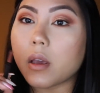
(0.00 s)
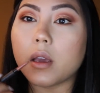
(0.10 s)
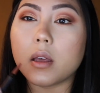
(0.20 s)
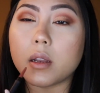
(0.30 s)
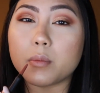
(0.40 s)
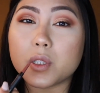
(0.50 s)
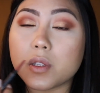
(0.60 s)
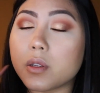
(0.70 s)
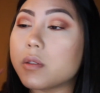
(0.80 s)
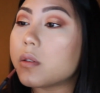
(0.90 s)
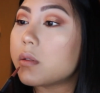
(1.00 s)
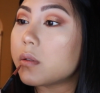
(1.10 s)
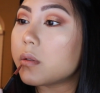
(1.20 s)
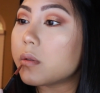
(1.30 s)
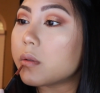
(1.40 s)
and I'm just gonna use this
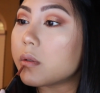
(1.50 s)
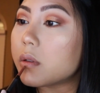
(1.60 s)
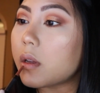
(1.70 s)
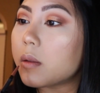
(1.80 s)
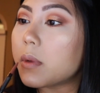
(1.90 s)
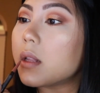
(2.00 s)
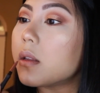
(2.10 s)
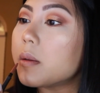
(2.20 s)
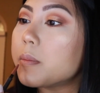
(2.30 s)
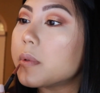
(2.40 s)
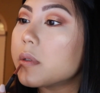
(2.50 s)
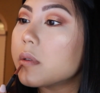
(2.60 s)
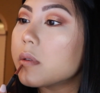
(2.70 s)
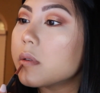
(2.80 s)
to line my lips.